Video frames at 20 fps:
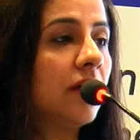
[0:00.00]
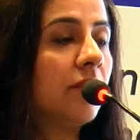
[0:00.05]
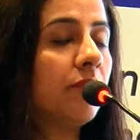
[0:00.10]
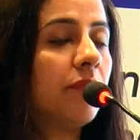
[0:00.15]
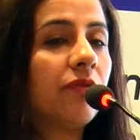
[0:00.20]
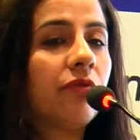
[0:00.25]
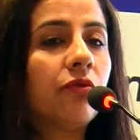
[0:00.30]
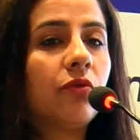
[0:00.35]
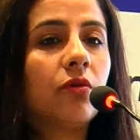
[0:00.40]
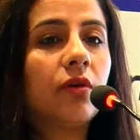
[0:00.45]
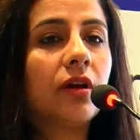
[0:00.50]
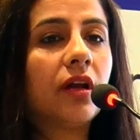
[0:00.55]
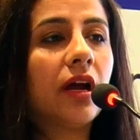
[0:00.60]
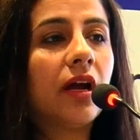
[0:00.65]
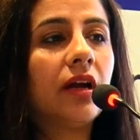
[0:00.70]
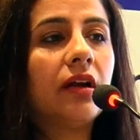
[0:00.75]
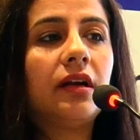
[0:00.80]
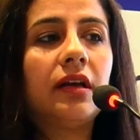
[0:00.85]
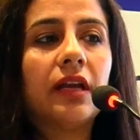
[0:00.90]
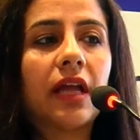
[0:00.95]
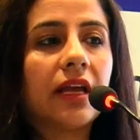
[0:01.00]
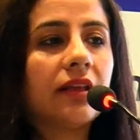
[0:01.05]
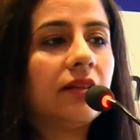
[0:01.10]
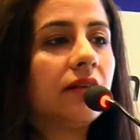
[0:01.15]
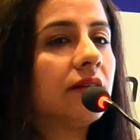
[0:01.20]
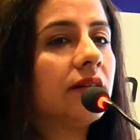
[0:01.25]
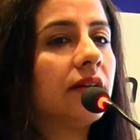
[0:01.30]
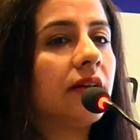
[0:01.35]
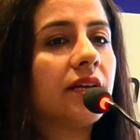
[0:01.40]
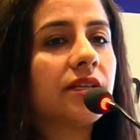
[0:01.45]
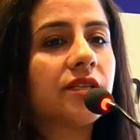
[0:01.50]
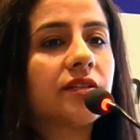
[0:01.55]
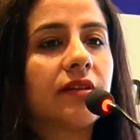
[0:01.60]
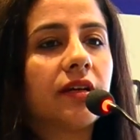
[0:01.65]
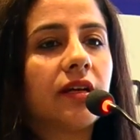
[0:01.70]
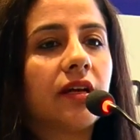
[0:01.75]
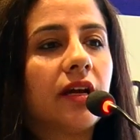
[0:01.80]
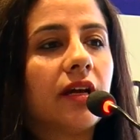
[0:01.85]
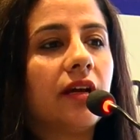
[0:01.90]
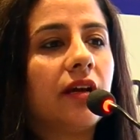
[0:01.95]
Before that, neither the ESHRE
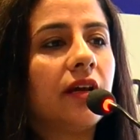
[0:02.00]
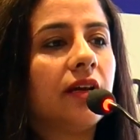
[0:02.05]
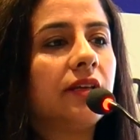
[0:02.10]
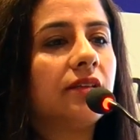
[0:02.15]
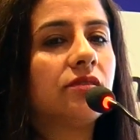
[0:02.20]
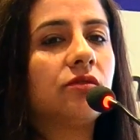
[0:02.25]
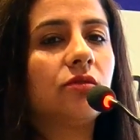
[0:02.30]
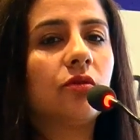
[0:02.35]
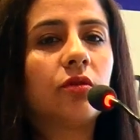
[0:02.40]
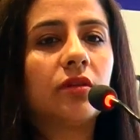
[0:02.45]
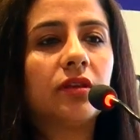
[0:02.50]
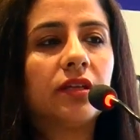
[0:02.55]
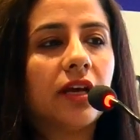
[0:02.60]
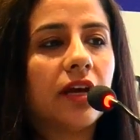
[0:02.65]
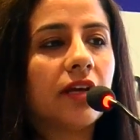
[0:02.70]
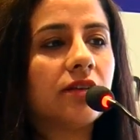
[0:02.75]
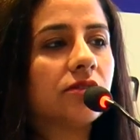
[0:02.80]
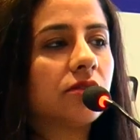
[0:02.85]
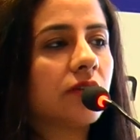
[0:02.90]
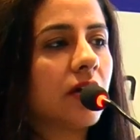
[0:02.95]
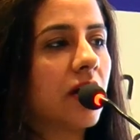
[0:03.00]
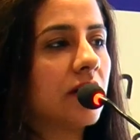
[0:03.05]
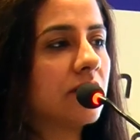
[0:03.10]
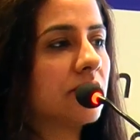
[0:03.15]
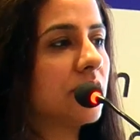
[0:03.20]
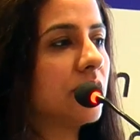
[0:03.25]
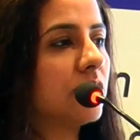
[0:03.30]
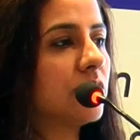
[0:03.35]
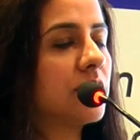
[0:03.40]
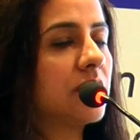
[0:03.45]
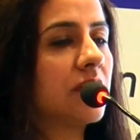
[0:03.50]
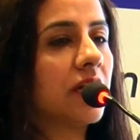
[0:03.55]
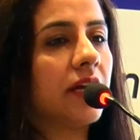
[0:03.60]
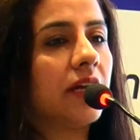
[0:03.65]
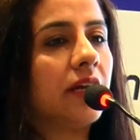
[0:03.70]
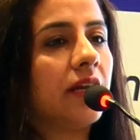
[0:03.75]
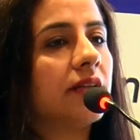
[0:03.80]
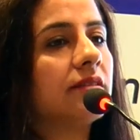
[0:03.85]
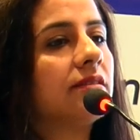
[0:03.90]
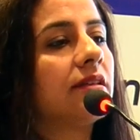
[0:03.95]
guidelines nor the RCOG
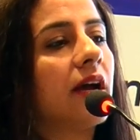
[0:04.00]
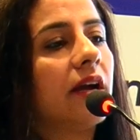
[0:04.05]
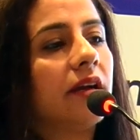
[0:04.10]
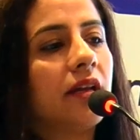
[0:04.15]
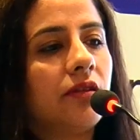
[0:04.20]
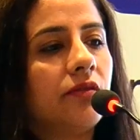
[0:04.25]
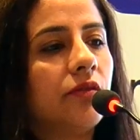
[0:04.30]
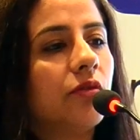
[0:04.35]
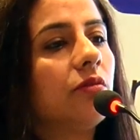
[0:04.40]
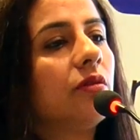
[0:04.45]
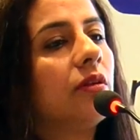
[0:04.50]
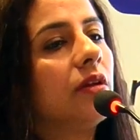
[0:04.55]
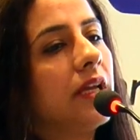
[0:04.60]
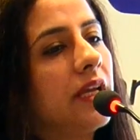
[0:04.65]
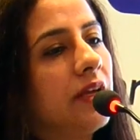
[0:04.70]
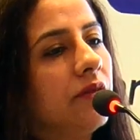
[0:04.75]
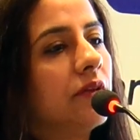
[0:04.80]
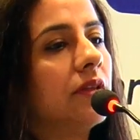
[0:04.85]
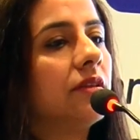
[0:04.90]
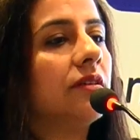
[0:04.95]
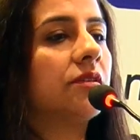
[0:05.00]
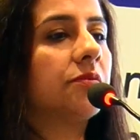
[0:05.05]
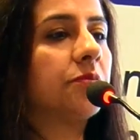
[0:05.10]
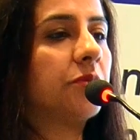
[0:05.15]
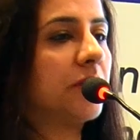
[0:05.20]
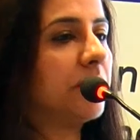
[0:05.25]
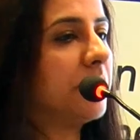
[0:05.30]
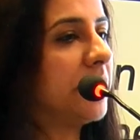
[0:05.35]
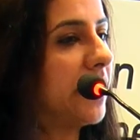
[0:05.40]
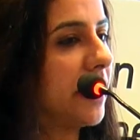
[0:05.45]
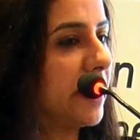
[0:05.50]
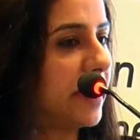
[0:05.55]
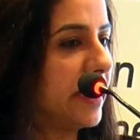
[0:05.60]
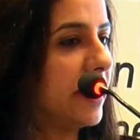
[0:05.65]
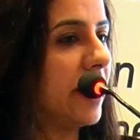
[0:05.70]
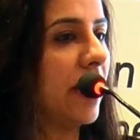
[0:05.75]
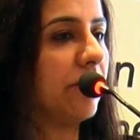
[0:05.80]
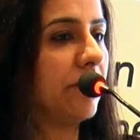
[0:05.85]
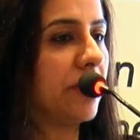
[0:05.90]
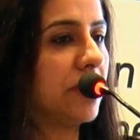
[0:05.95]
guidelines had imputed even the sperm DNA
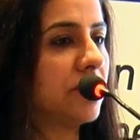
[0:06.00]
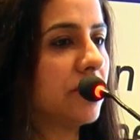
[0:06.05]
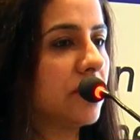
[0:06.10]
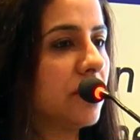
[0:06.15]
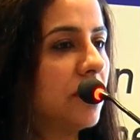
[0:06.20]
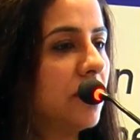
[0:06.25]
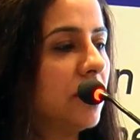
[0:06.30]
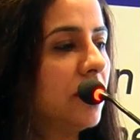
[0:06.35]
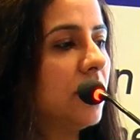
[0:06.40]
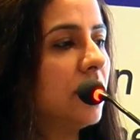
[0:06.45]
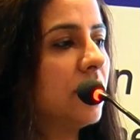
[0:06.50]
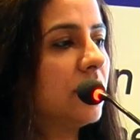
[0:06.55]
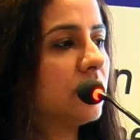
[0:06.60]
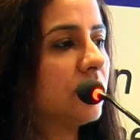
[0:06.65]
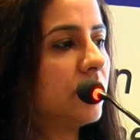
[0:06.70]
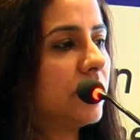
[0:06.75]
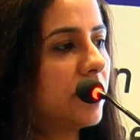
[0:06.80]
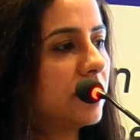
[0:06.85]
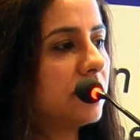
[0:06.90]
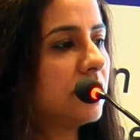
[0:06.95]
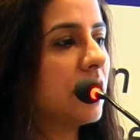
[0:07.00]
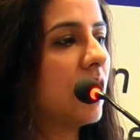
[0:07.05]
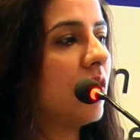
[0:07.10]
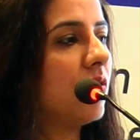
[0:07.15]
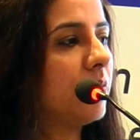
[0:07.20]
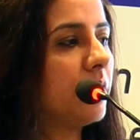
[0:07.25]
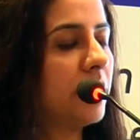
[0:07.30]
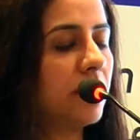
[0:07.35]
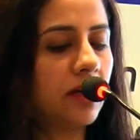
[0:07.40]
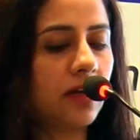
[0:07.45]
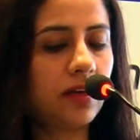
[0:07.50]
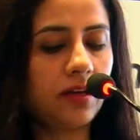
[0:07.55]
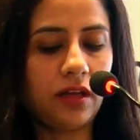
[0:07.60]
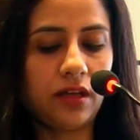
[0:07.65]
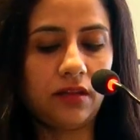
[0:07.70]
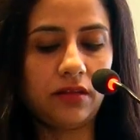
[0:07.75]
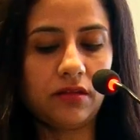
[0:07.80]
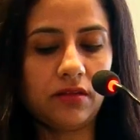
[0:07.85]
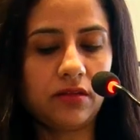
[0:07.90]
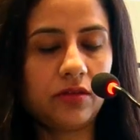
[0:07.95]
damage. So it has now been done
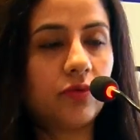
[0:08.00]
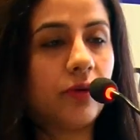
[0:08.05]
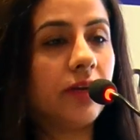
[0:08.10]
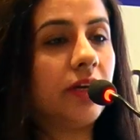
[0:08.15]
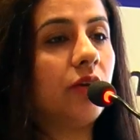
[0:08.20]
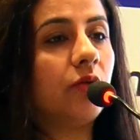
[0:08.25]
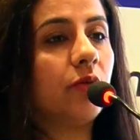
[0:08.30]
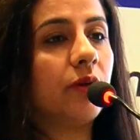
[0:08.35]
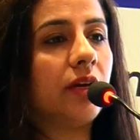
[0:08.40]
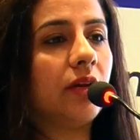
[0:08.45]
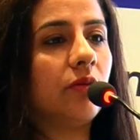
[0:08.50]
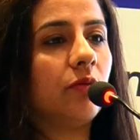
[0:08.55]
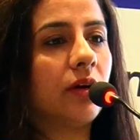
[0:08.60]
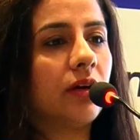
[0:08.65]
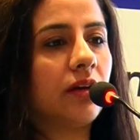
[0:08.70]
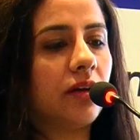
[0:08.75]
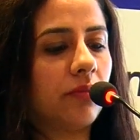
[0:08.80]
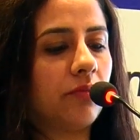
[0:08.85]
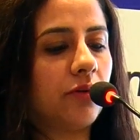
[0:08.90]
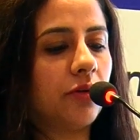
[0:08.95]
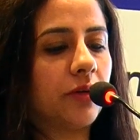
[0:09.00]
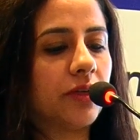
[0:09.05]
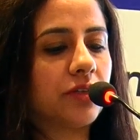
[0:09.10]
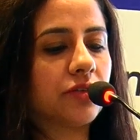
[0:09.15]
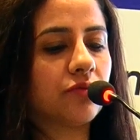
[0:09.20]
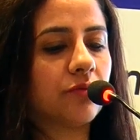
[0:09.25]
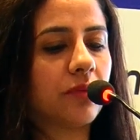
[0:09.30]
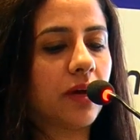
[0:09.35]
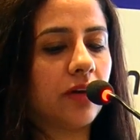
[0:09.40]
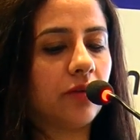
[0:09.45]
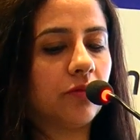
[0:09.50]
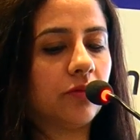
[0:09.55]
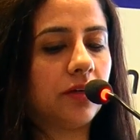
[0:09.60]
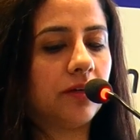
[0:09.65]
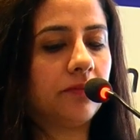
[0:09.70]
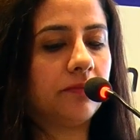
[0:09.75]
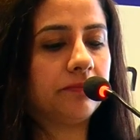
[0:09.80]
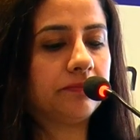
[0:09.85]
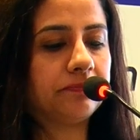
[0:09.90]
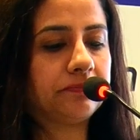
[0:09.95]
in the 2021 WHO
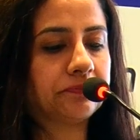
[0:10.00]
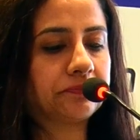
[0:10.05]
manual.